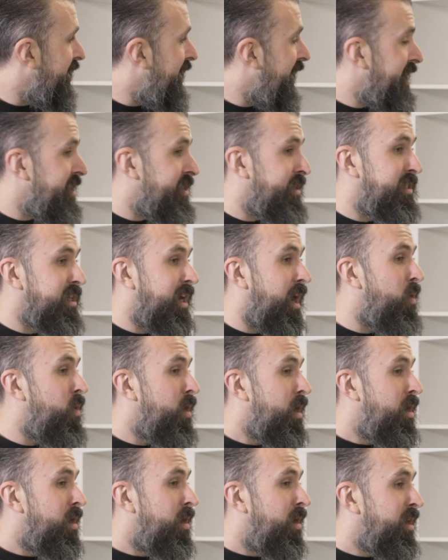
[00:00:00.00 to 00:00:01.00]
connection to go,
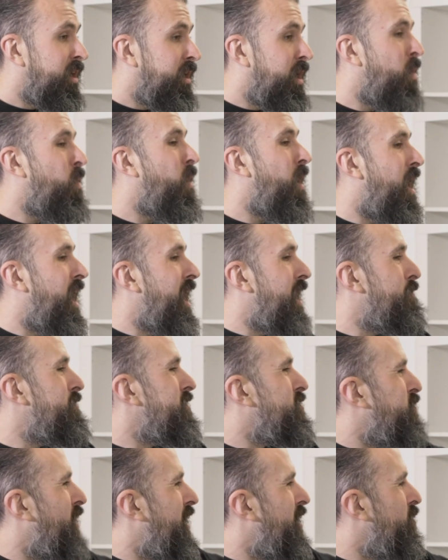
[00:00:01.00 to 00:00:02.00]
"You know what, I am
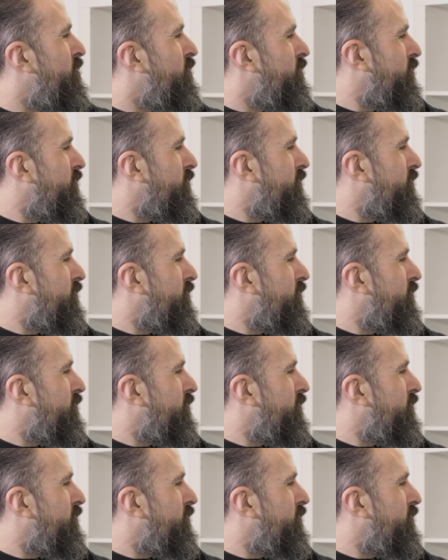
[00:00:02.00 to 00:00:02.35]
as well."